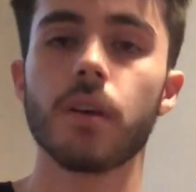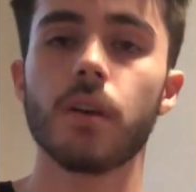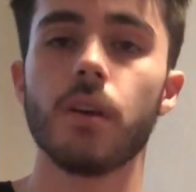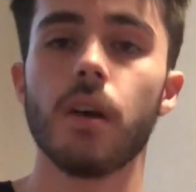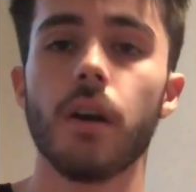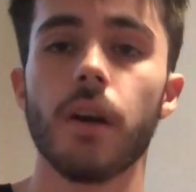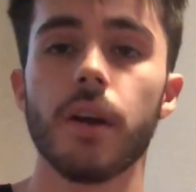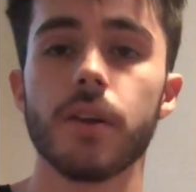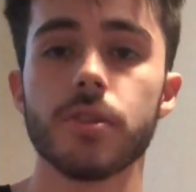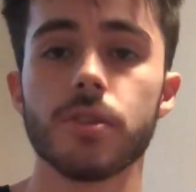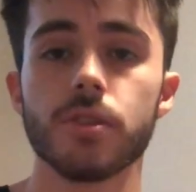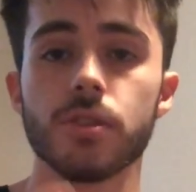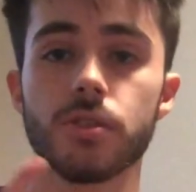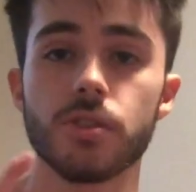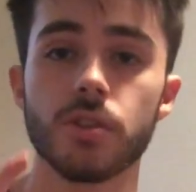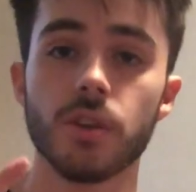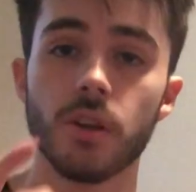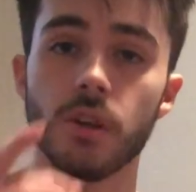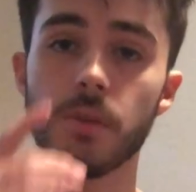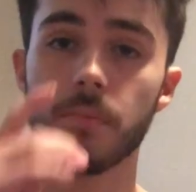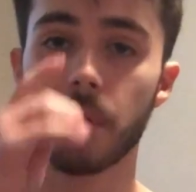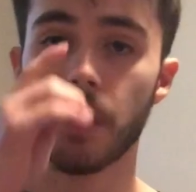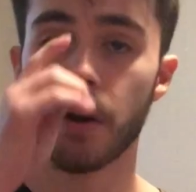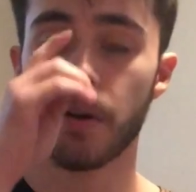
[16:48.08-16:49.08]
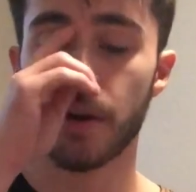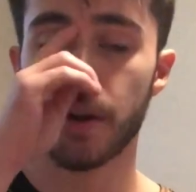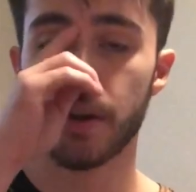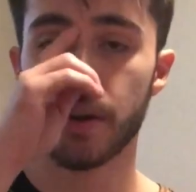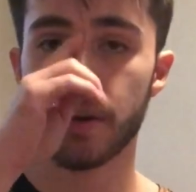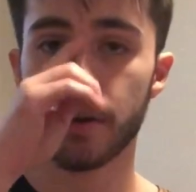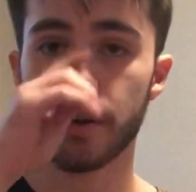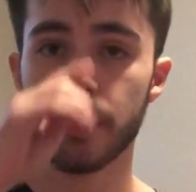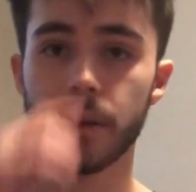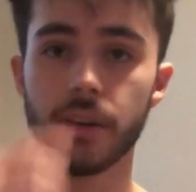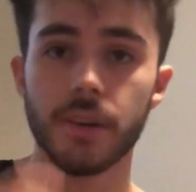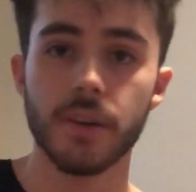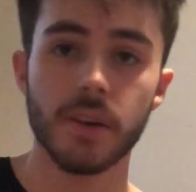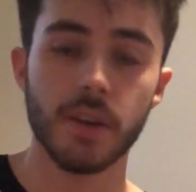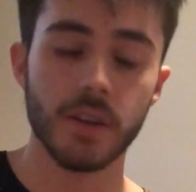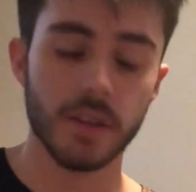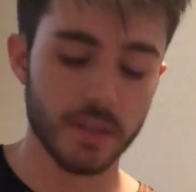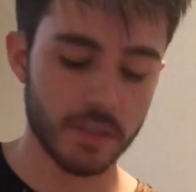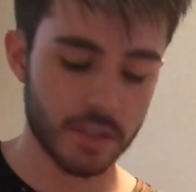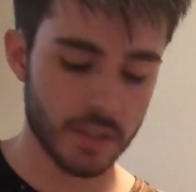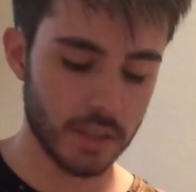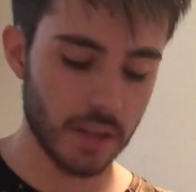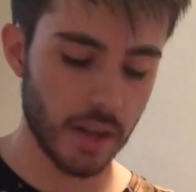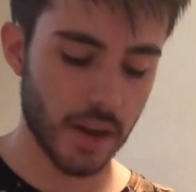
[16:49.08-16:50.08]
Alright, so solo part right here.
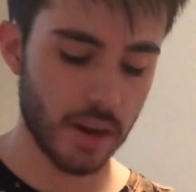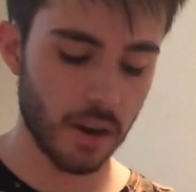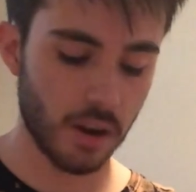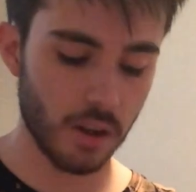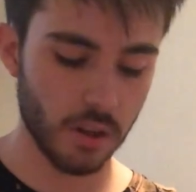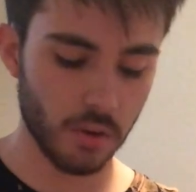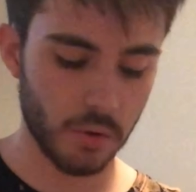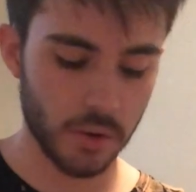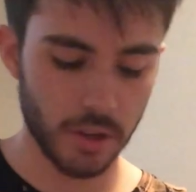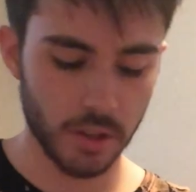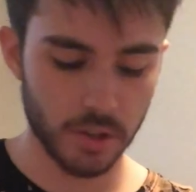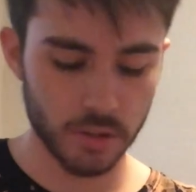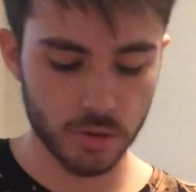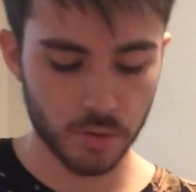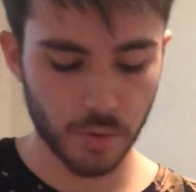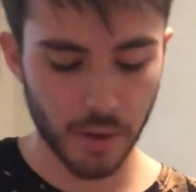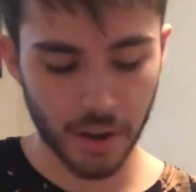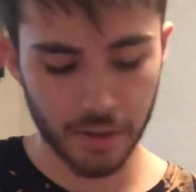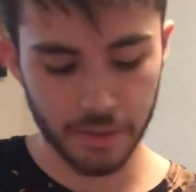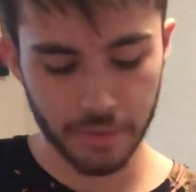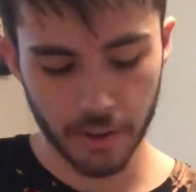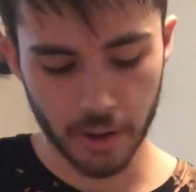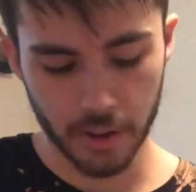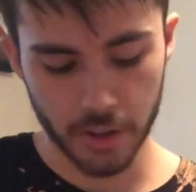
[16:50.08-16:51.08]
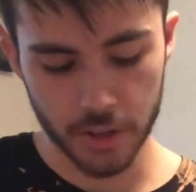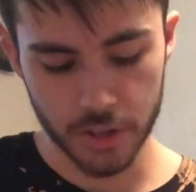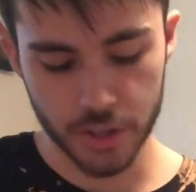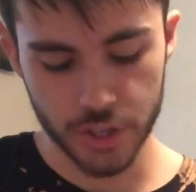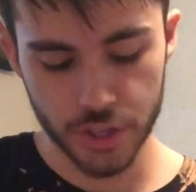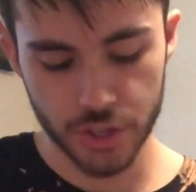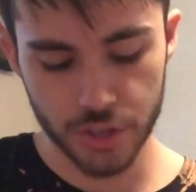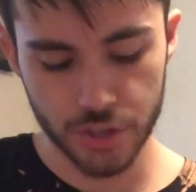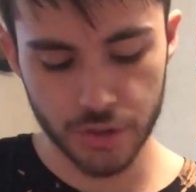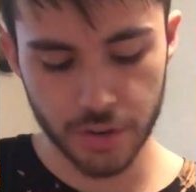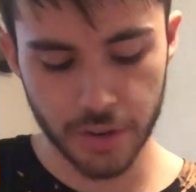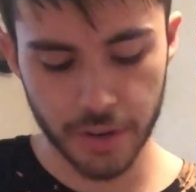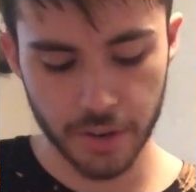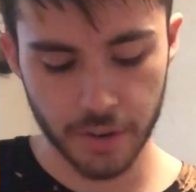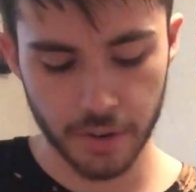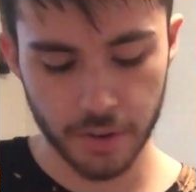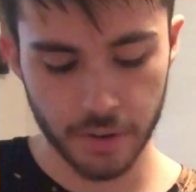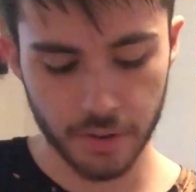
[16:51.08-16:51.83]
Slide all the way to 12 on the G string.